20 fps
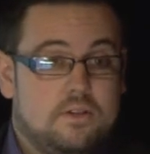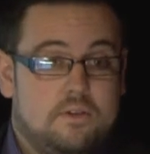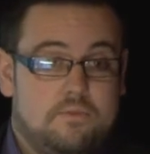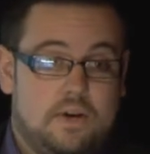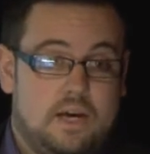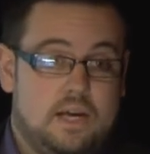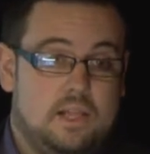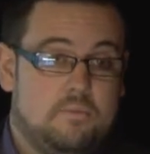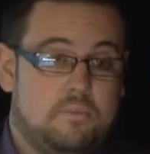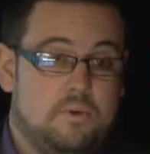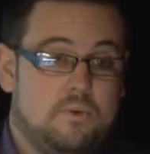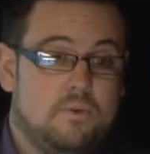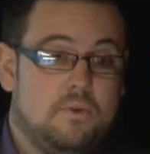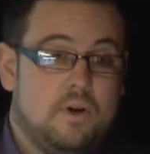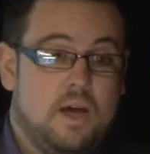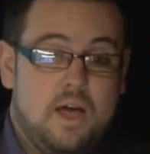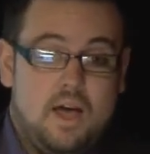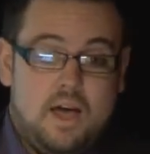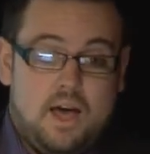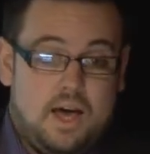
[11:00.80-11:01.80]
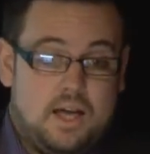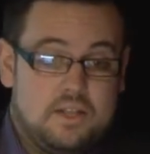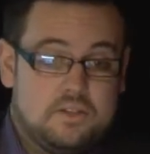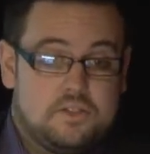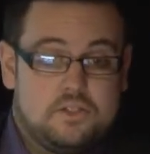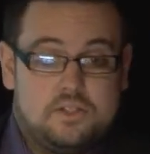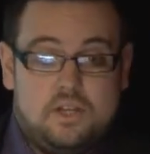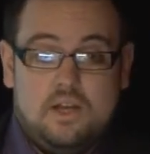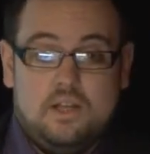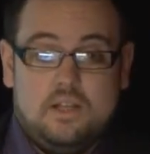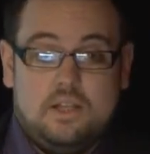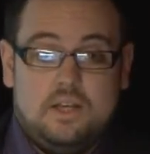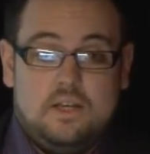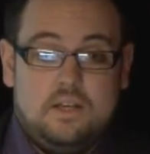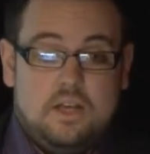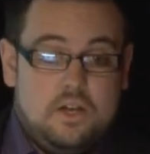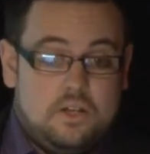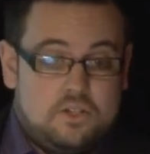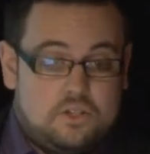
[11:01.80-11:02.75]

available, and certainly